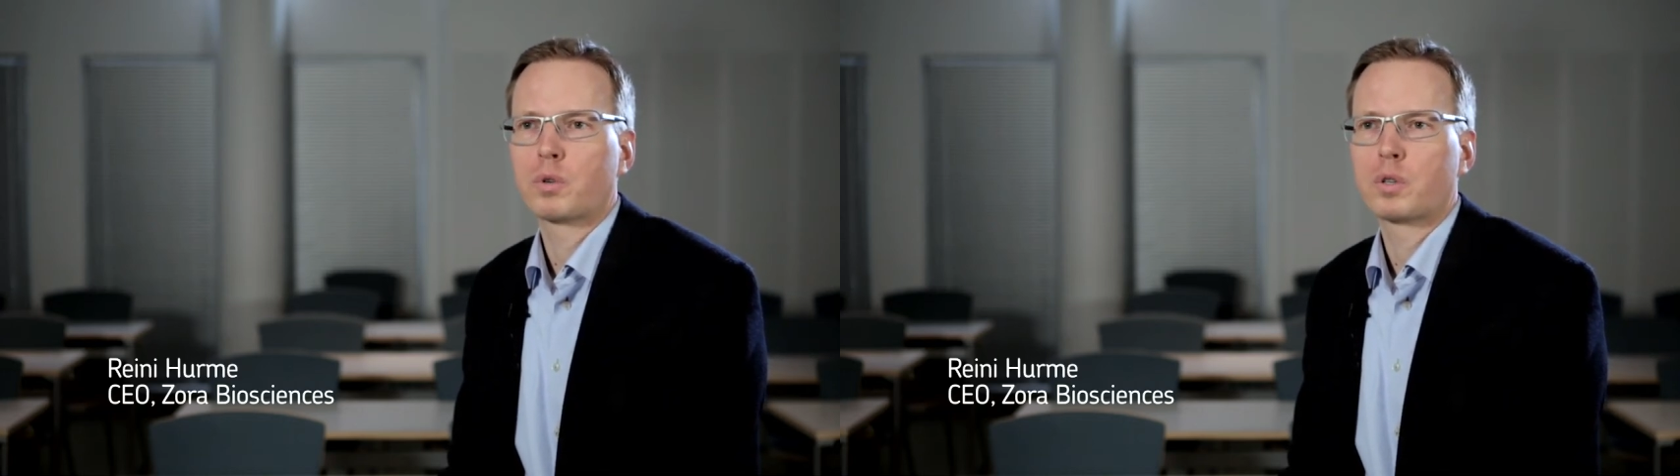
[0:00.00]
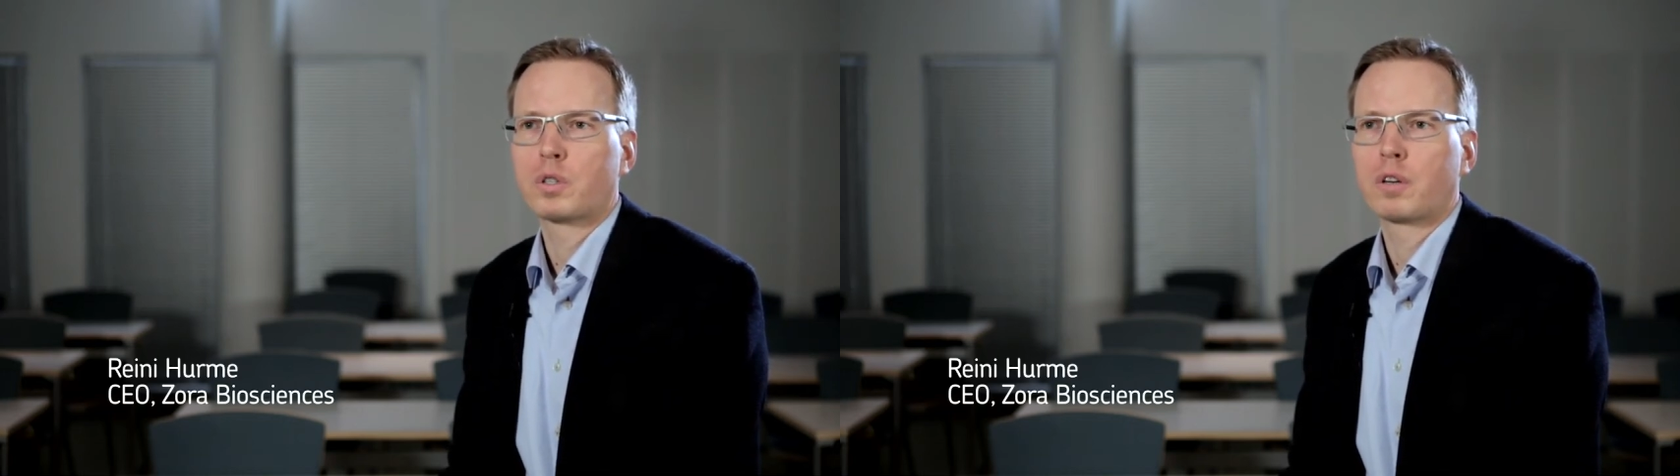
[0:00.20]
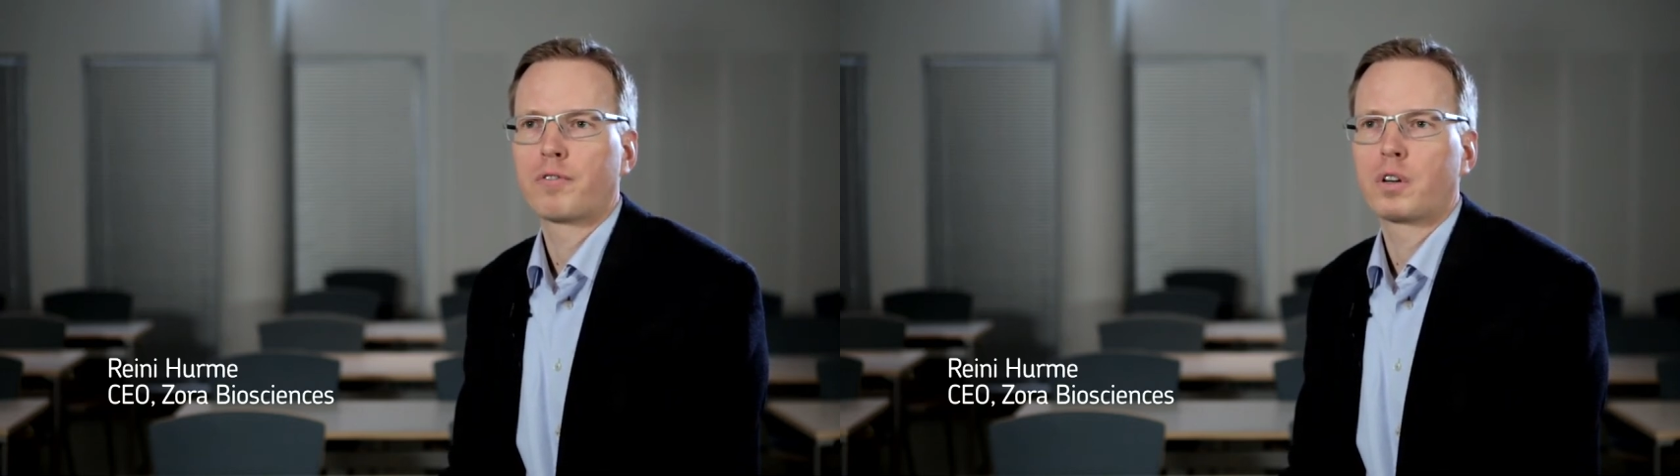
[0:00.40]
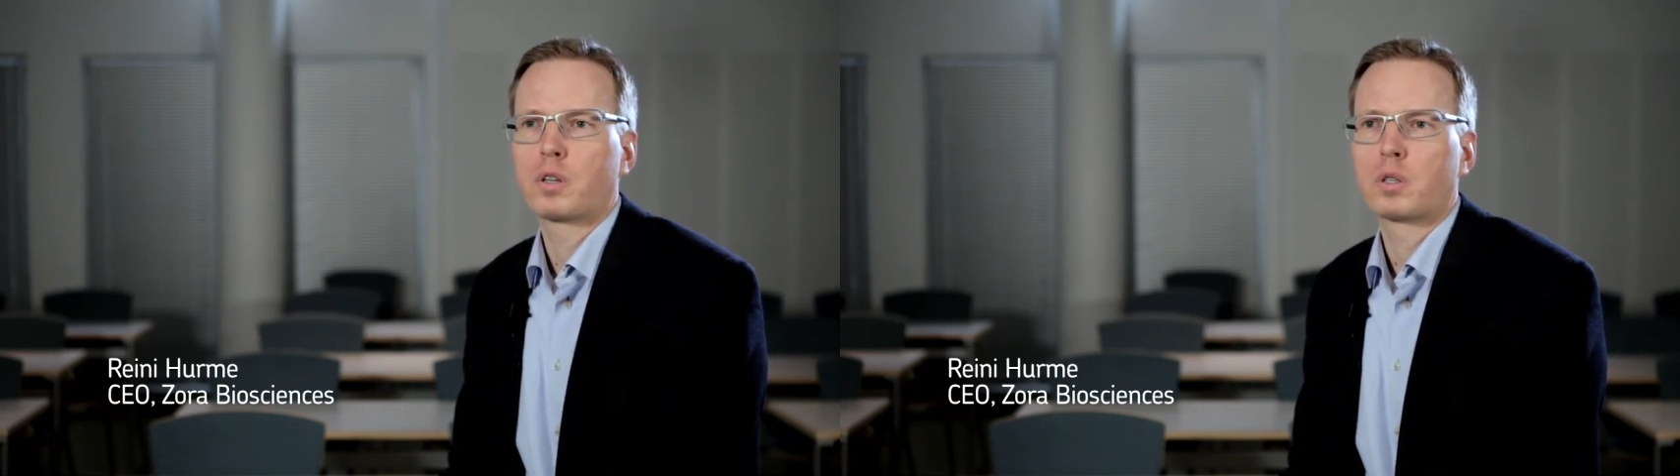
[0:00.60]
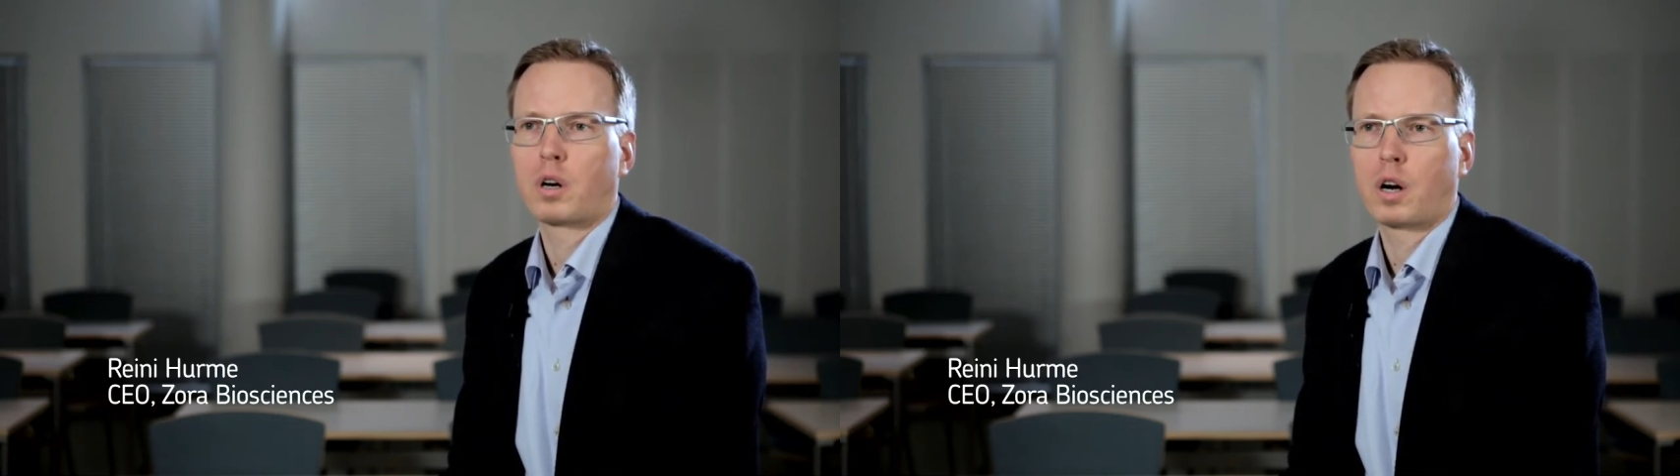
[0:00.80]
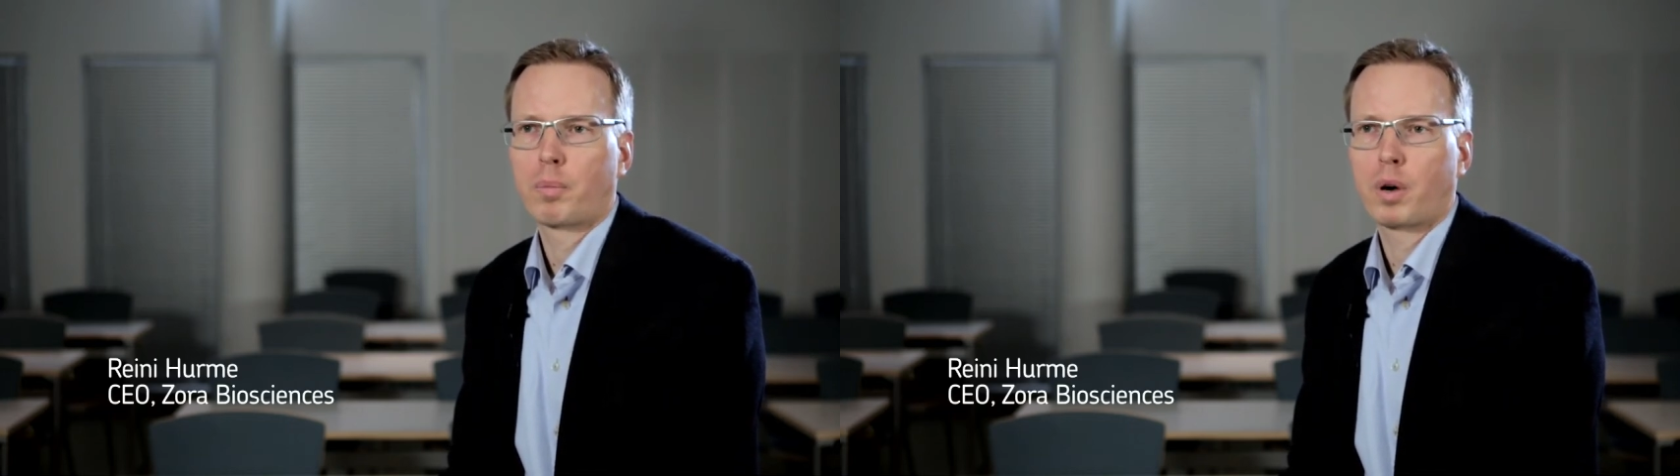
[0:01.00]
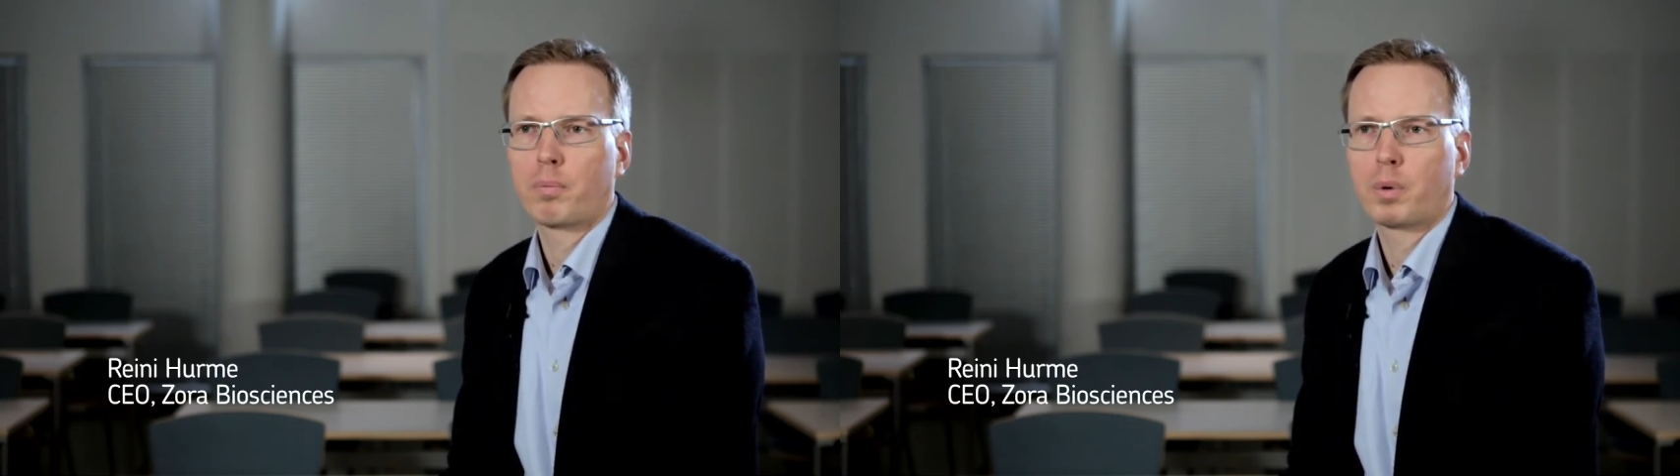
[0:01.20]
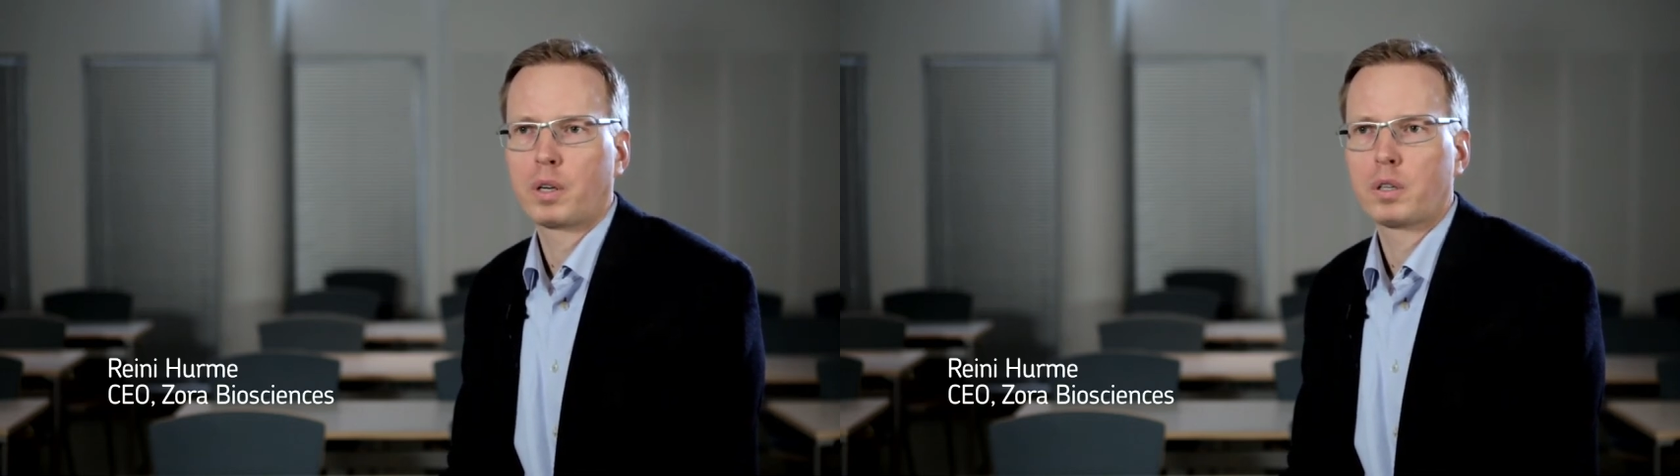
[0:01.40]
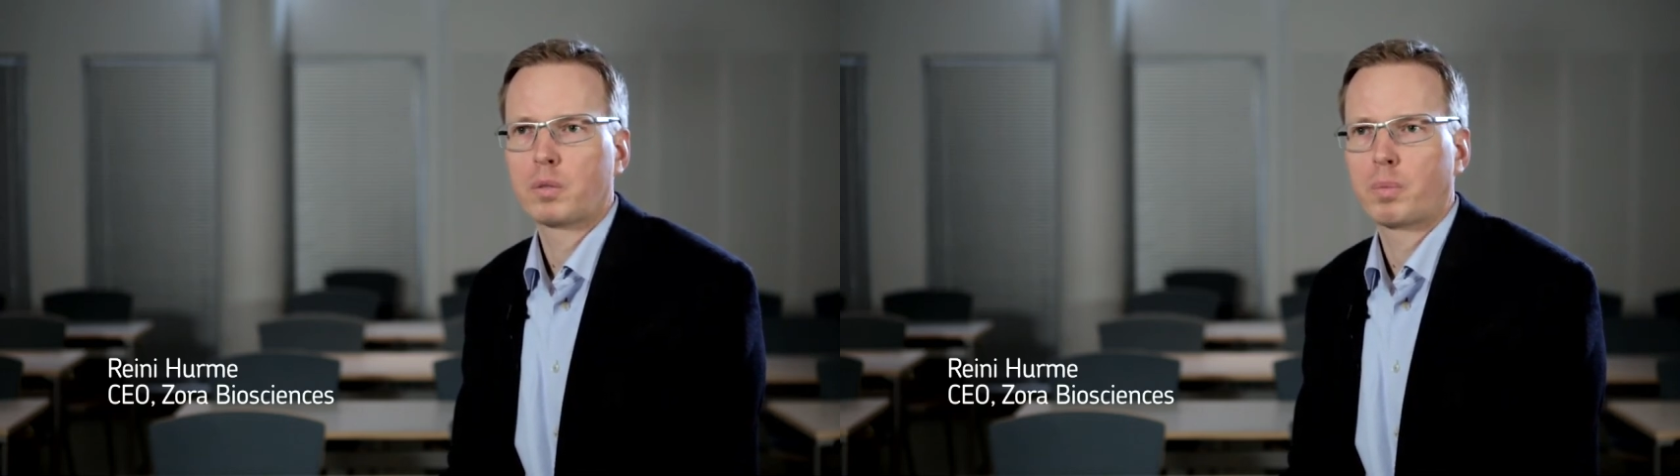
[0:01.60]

which is a Finnish startup company